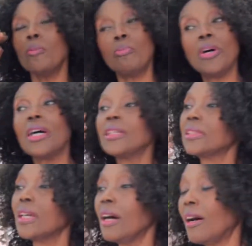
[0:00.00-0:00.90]

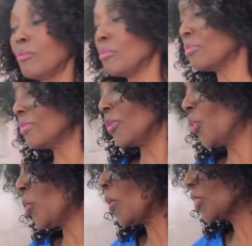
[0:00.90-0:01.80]
But
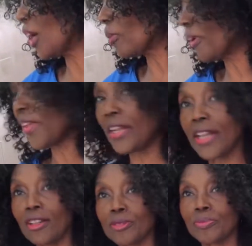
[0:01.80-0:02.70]
we won't talk. And they were
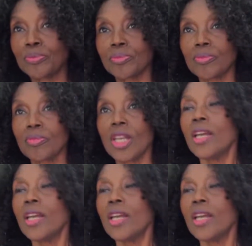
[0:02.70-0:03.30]
very effective.